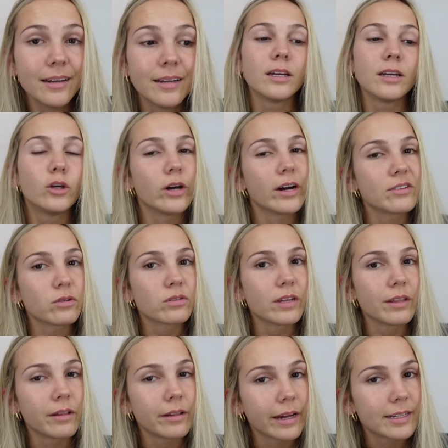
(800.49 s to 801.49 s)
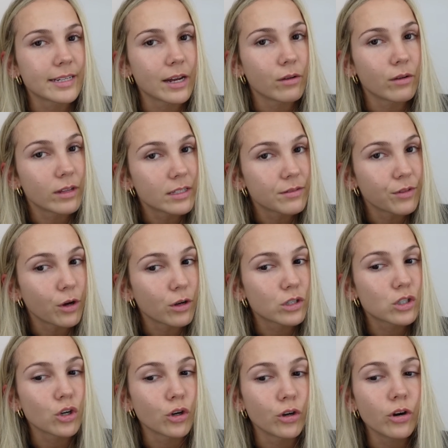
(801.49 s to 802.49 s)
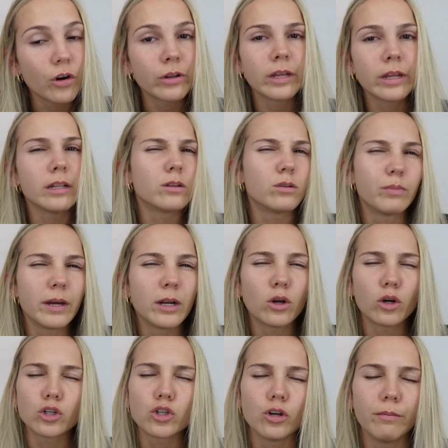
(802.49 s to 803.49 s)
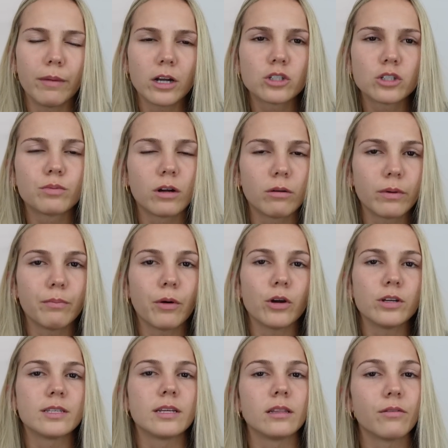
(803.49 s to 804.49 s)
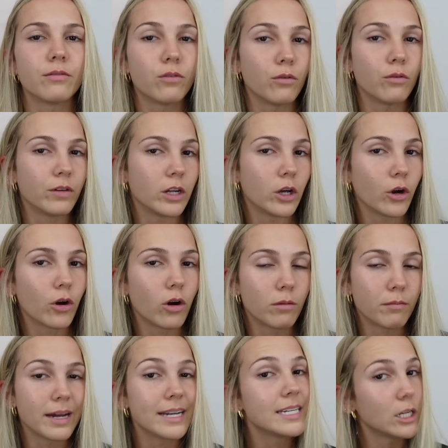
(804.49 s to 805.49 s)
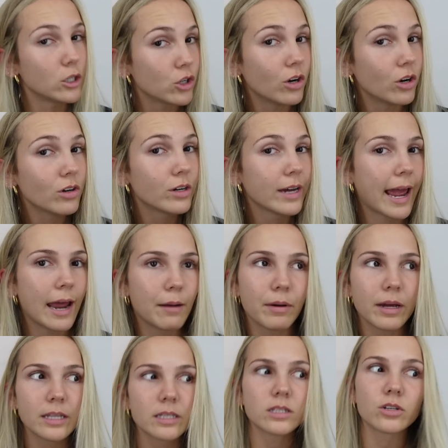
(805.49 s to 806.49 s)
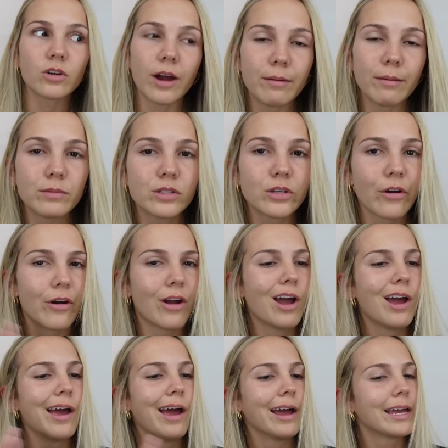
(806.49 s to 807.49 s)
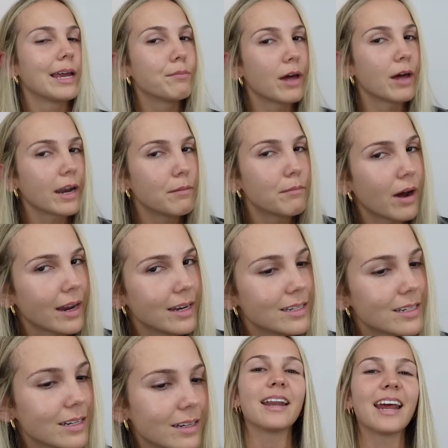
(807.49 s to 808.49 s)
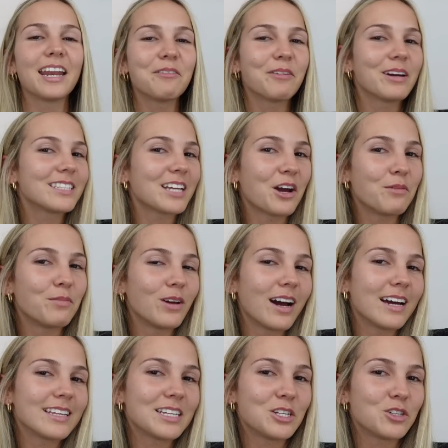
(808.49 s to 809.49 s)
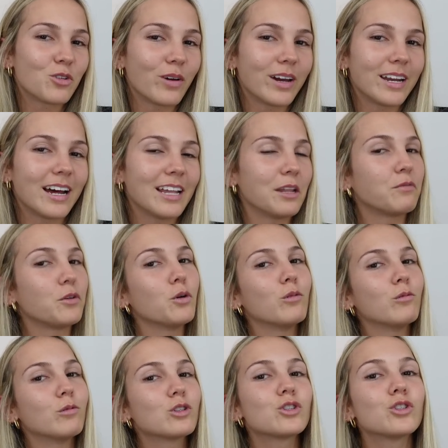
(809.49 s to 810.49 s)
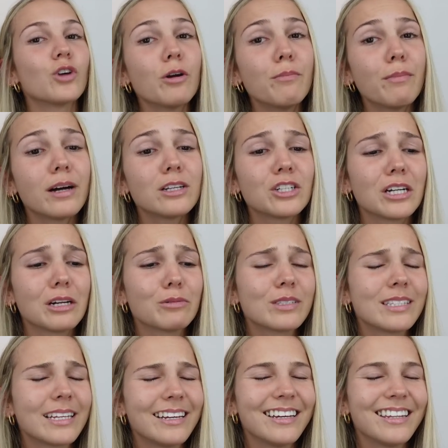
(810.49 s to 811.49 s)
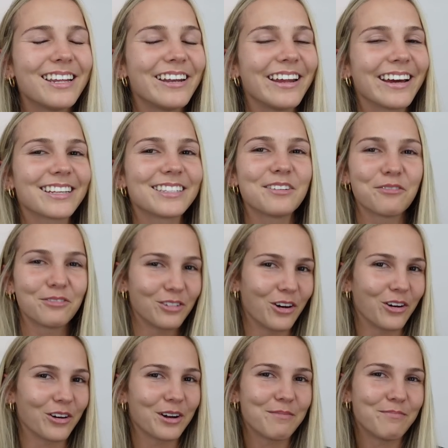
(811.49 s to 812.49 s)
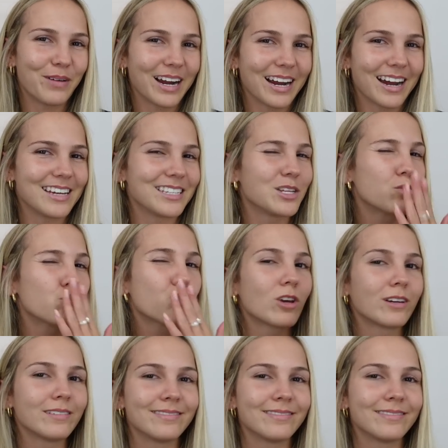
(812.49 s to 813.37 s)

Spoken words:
You guys will see the leg day on this vlog too. Only a little bit, not too much, but I'll be posting the full video on my TikTok and my Instagram. So keep that in mind. Anyways, I hope you guys enjoyed. I love you all so much, and I will see you in the next vlog. Bye guys.